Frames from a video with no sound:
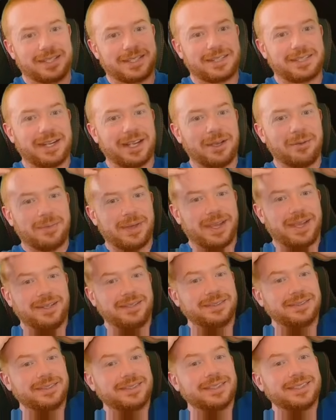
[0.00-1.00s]
at the
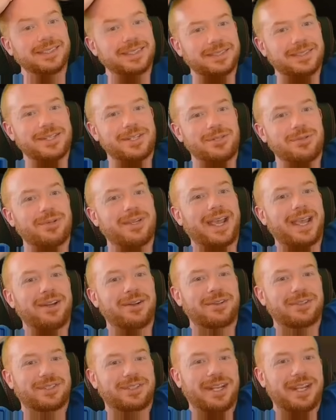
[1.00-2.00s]
stalemate? Did you get your